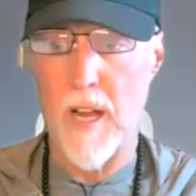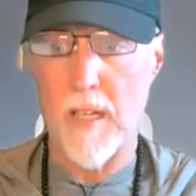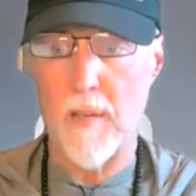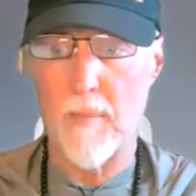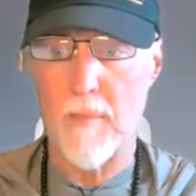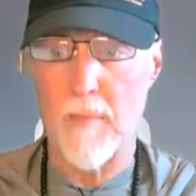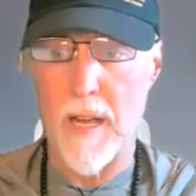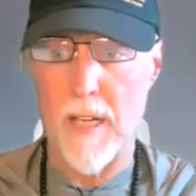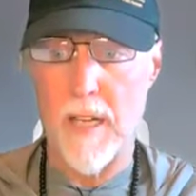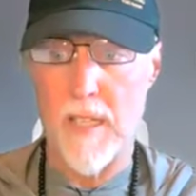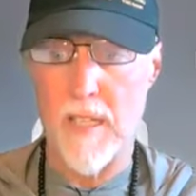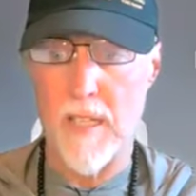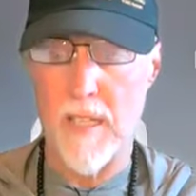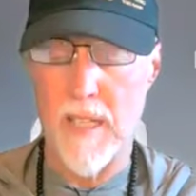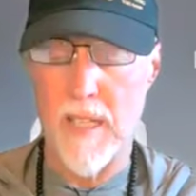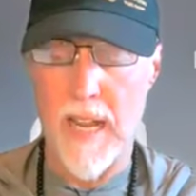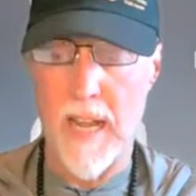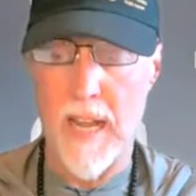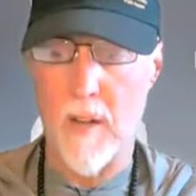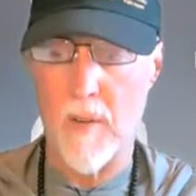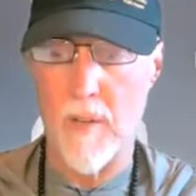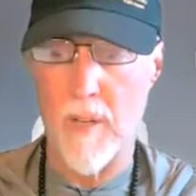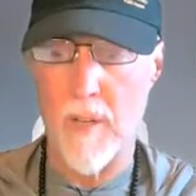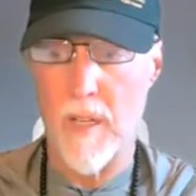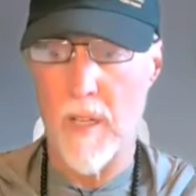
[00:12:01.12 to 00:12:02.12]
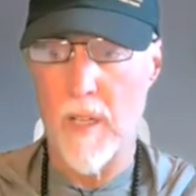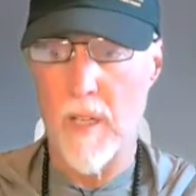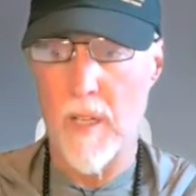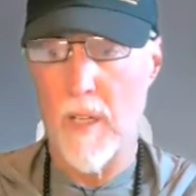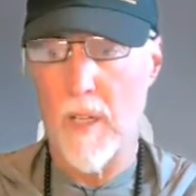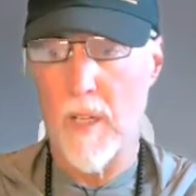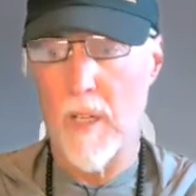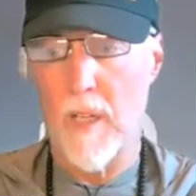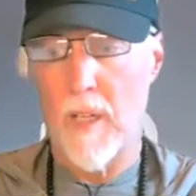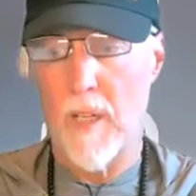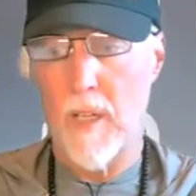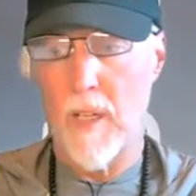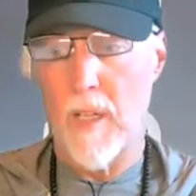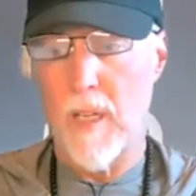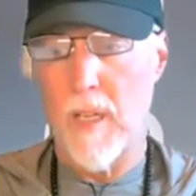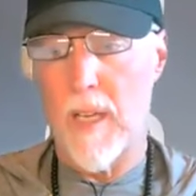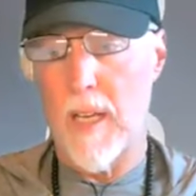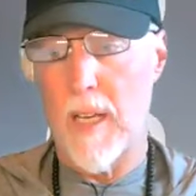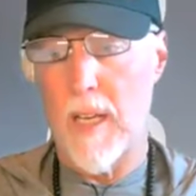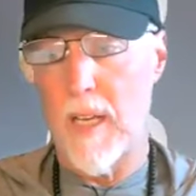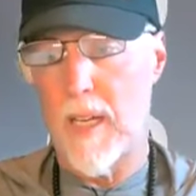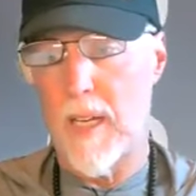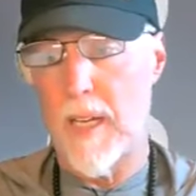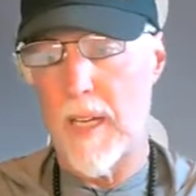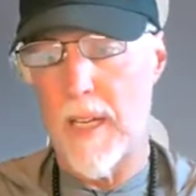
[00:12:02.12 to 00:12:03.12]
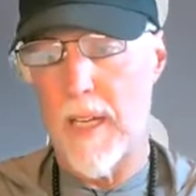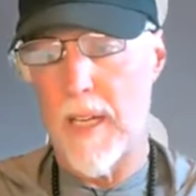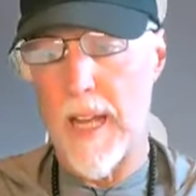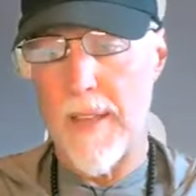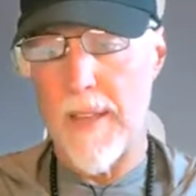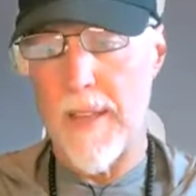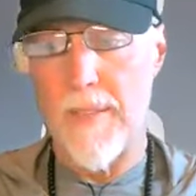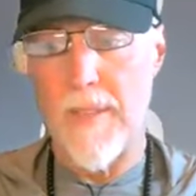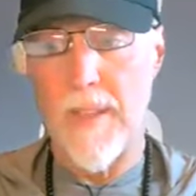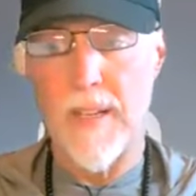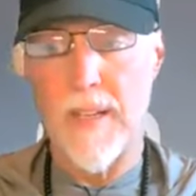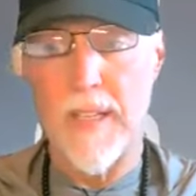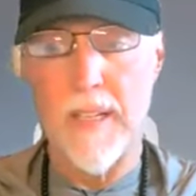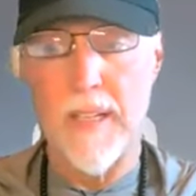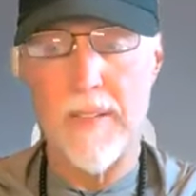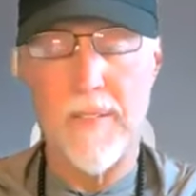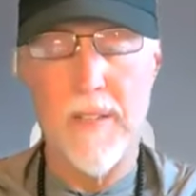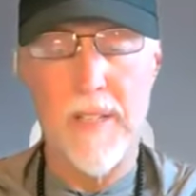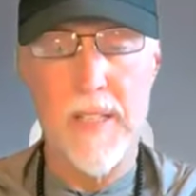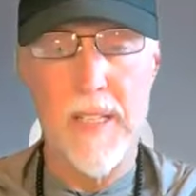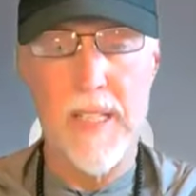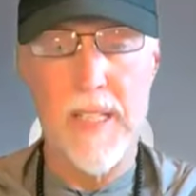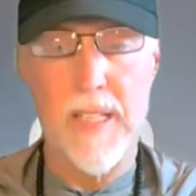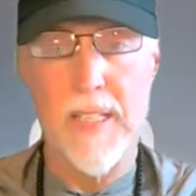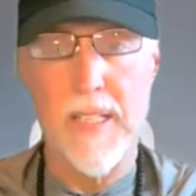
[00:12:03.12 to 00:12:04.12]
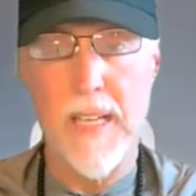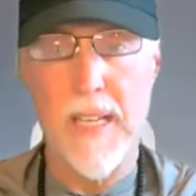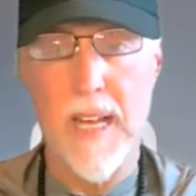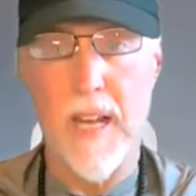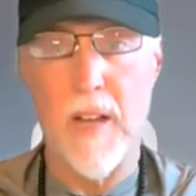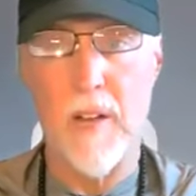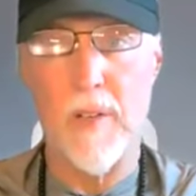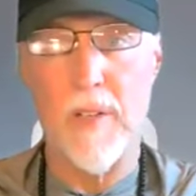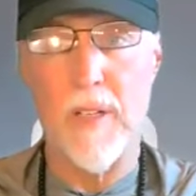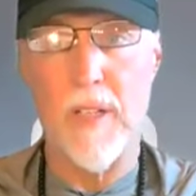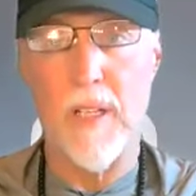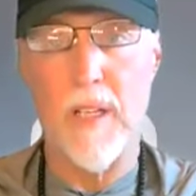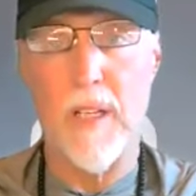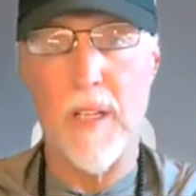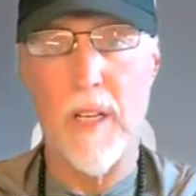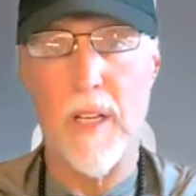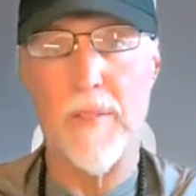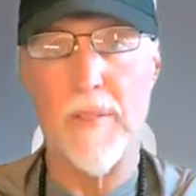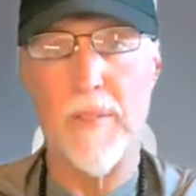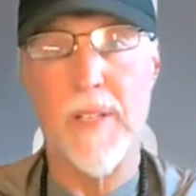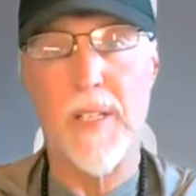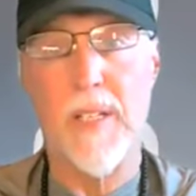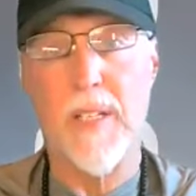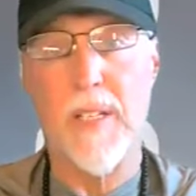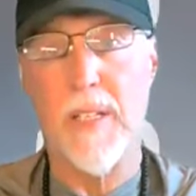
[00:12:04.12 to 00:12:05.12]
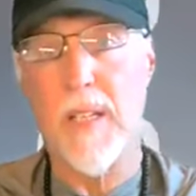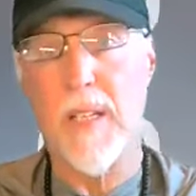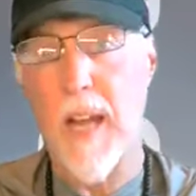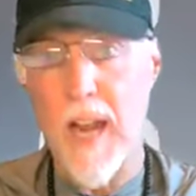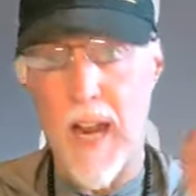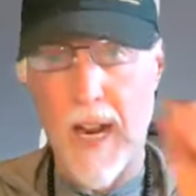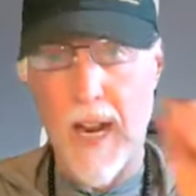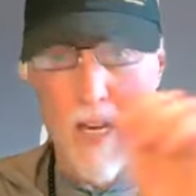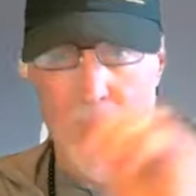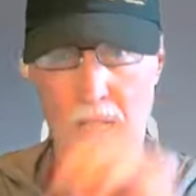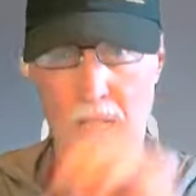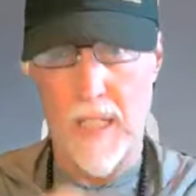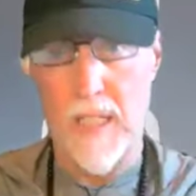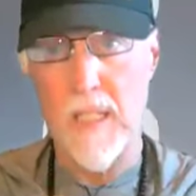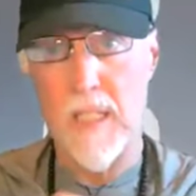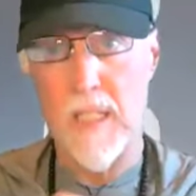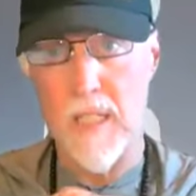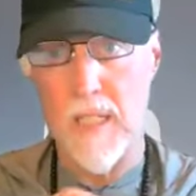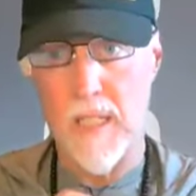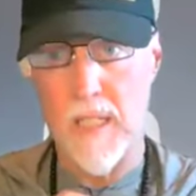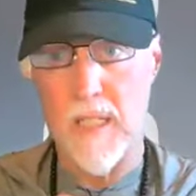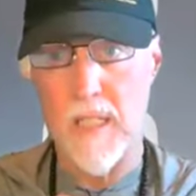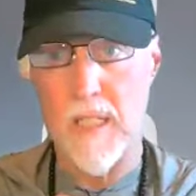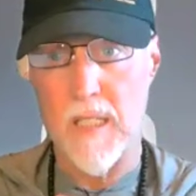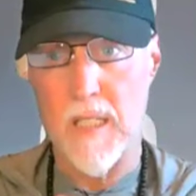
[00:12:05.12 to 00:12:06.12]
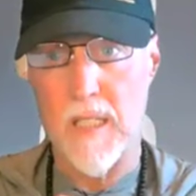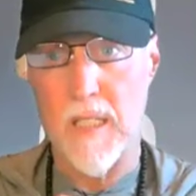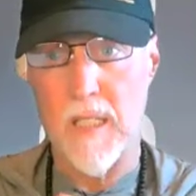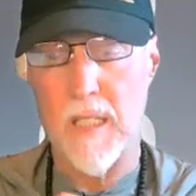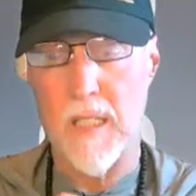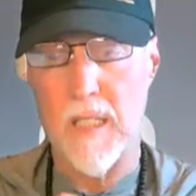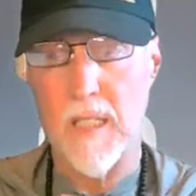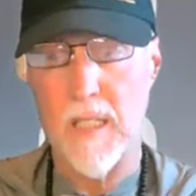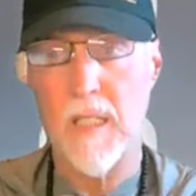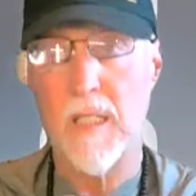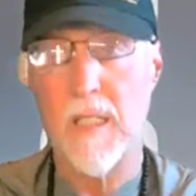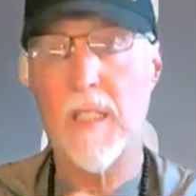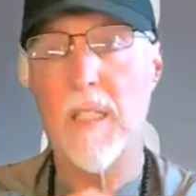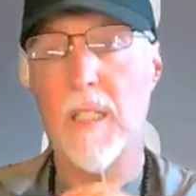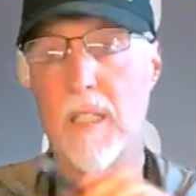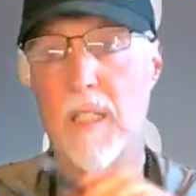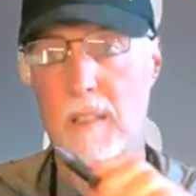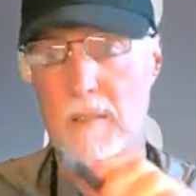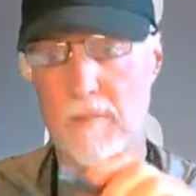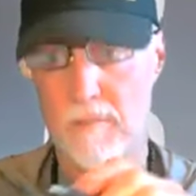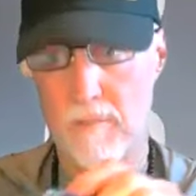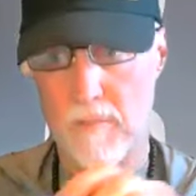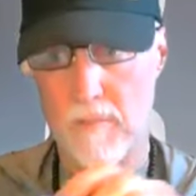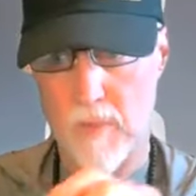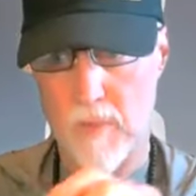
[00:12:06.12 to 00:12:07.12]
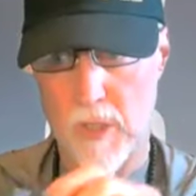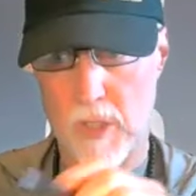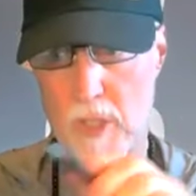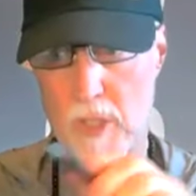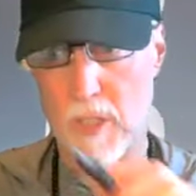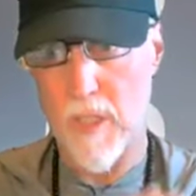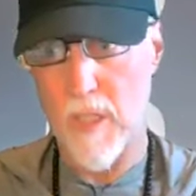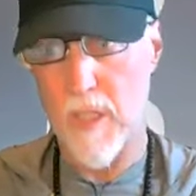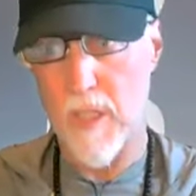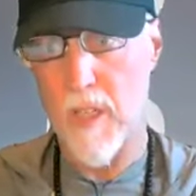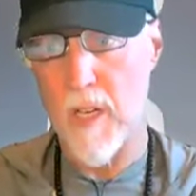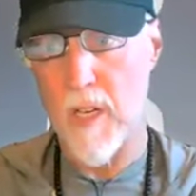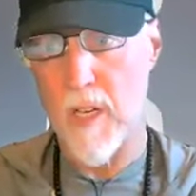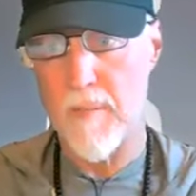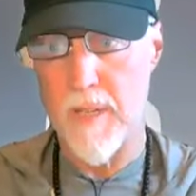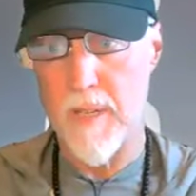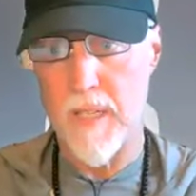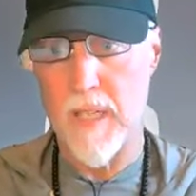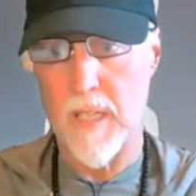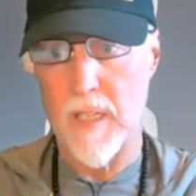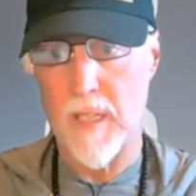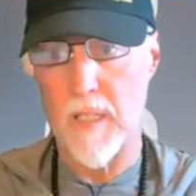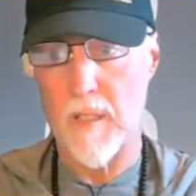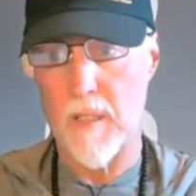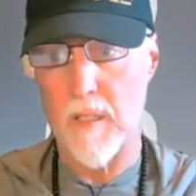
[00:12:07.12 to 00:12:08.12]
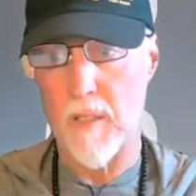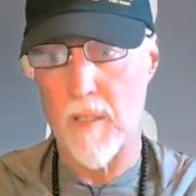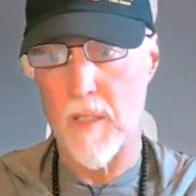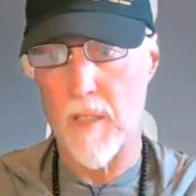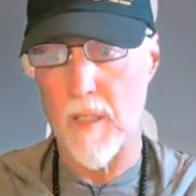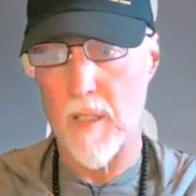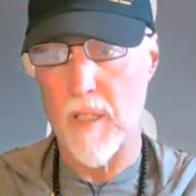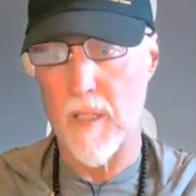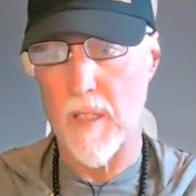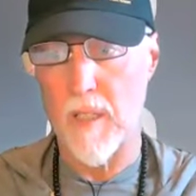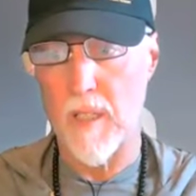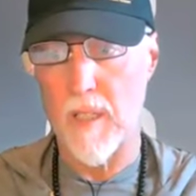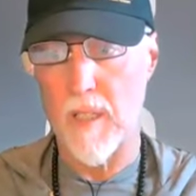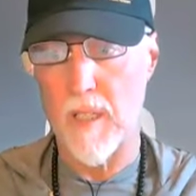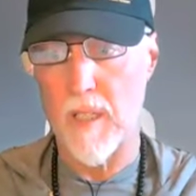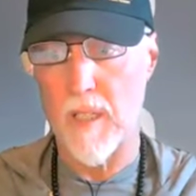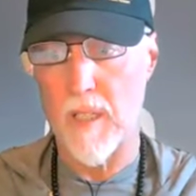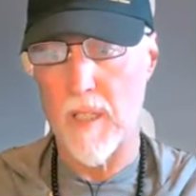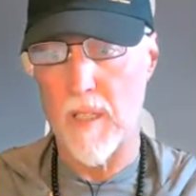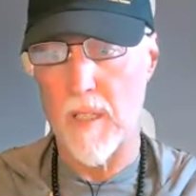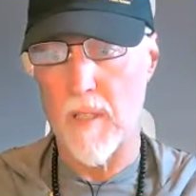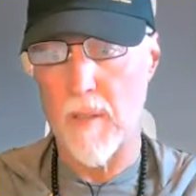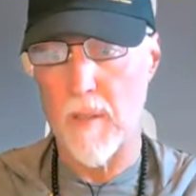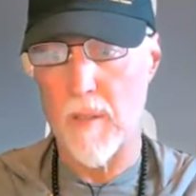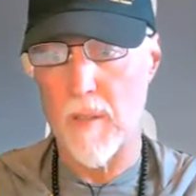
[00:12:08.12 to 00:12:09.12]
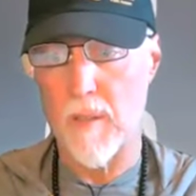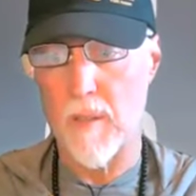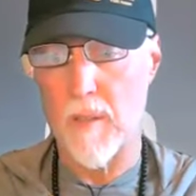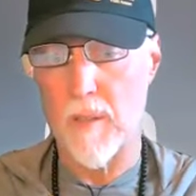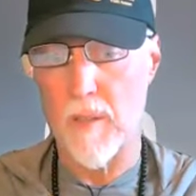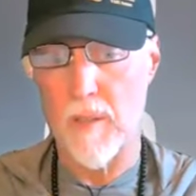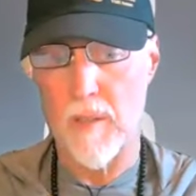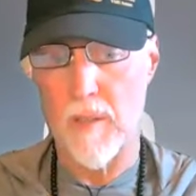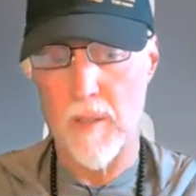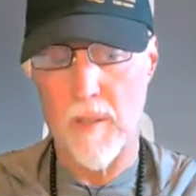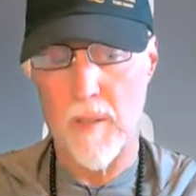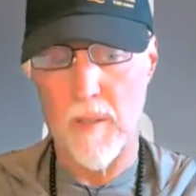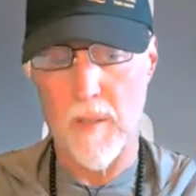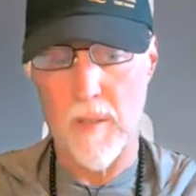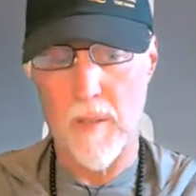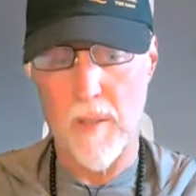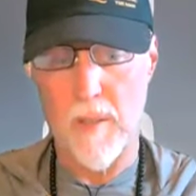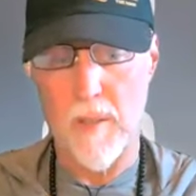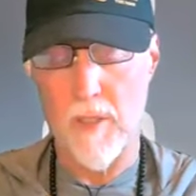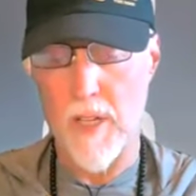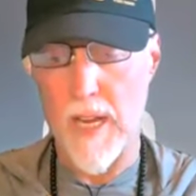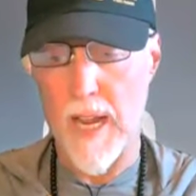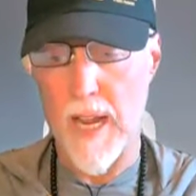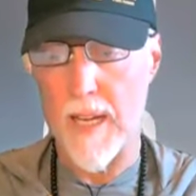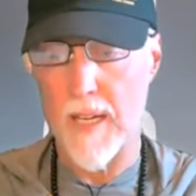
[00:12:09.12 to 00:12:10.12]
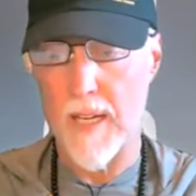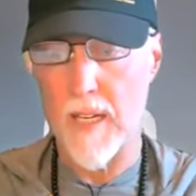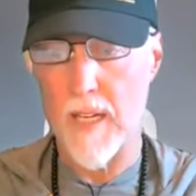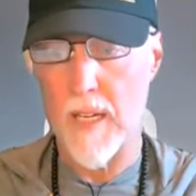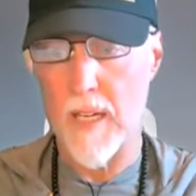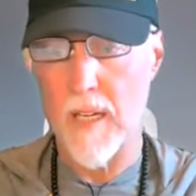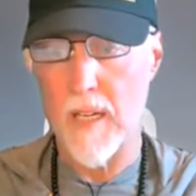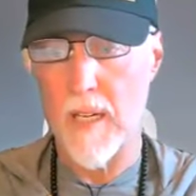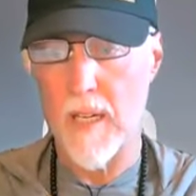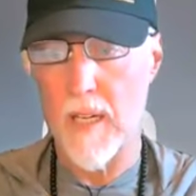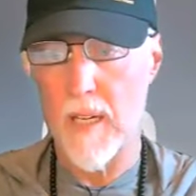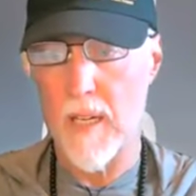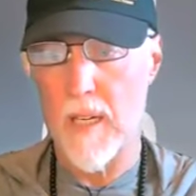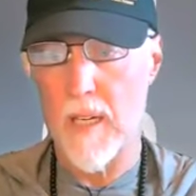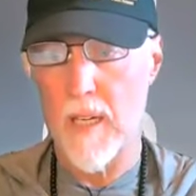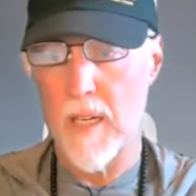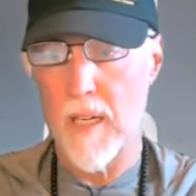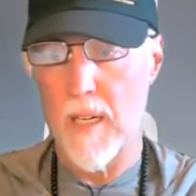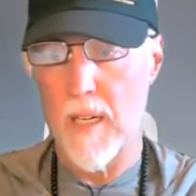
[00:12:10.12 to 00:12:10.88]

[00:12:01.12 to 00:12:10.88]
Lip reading: talk about sound, and then even the sound of silence, which is a comment in the chat here.